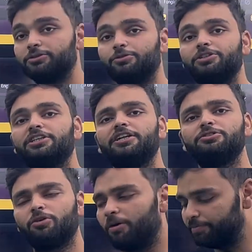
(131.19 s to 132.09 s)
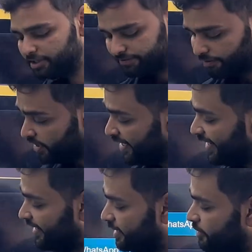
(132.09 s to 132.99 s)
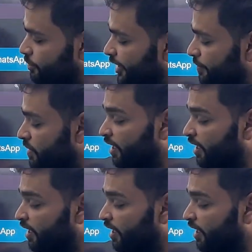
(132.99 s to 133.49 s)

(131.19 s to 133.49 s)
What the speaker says: So these are the job openings for rating today.